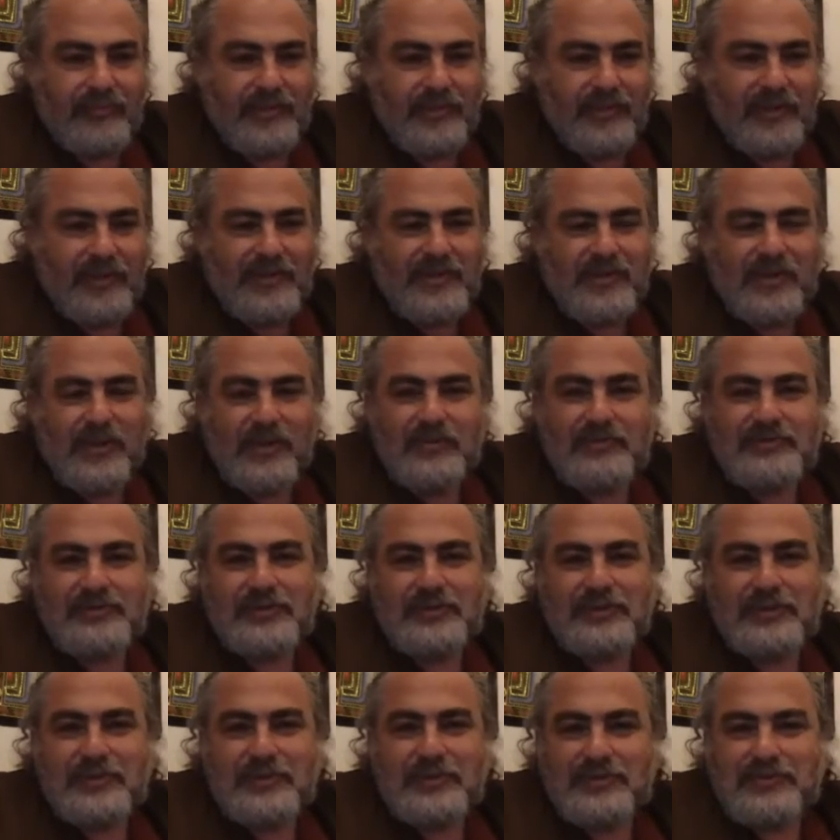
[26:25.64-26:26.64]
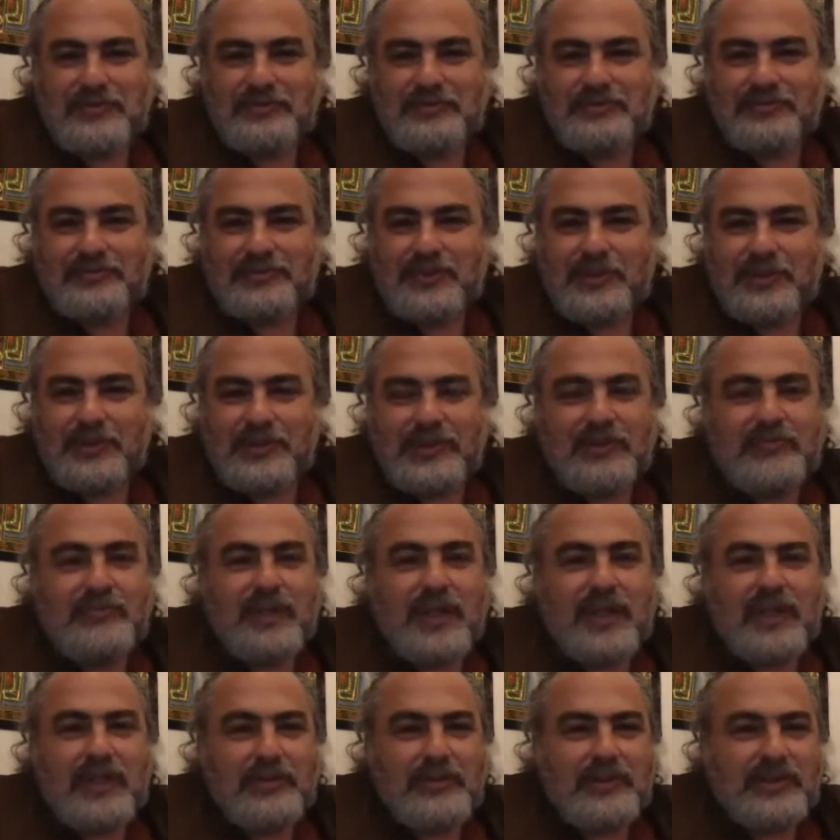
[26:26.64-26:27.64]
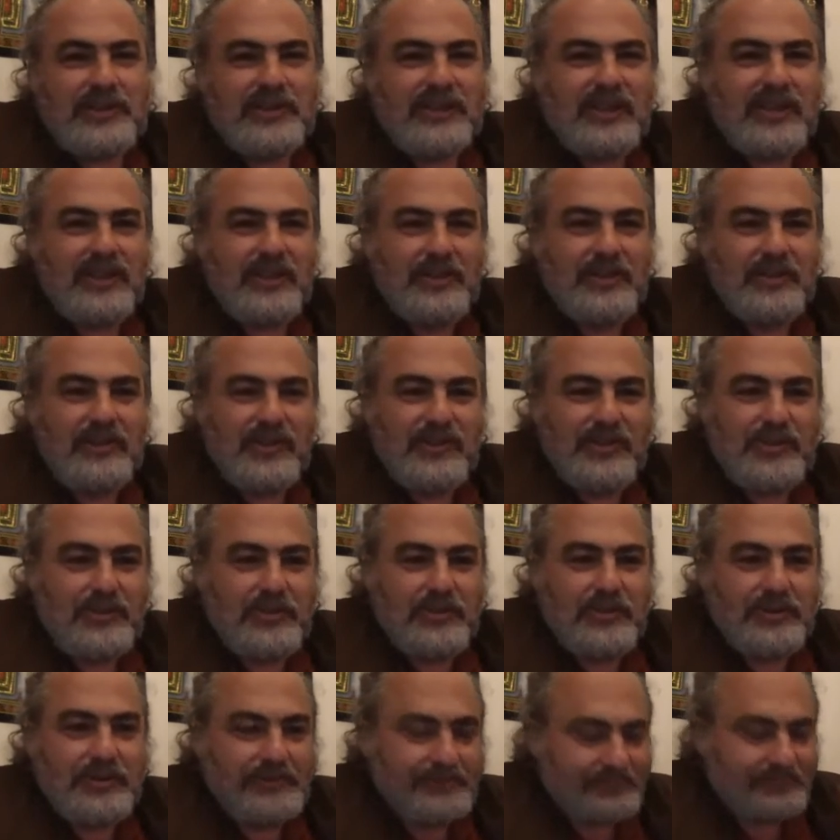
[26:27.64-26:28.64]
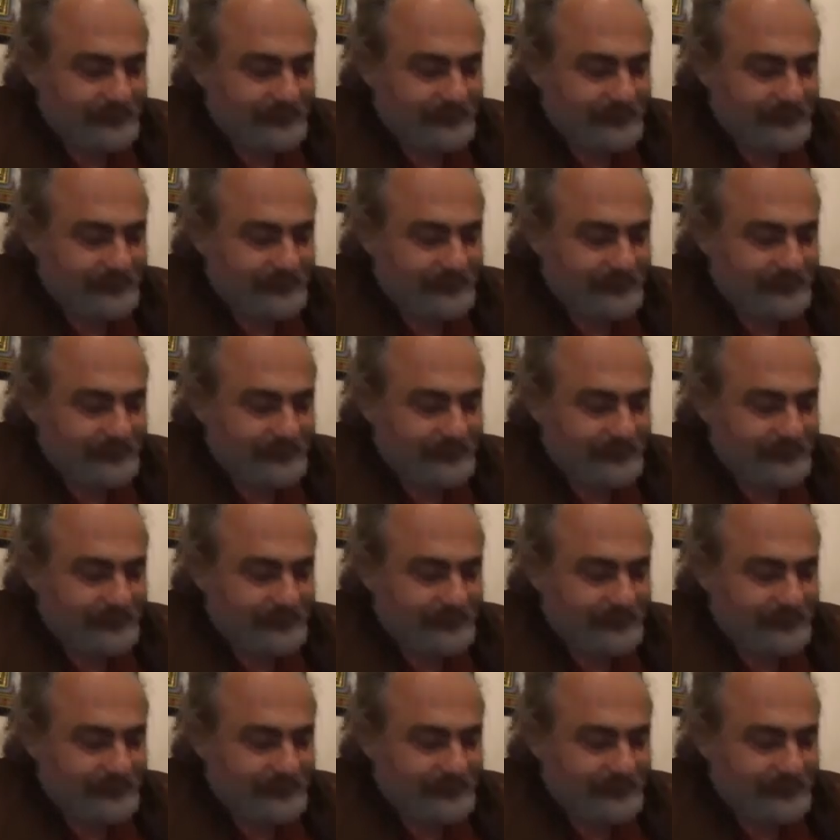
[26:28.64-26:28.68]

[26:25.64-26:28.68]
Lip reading: So for good and bad, I want to tell you a story.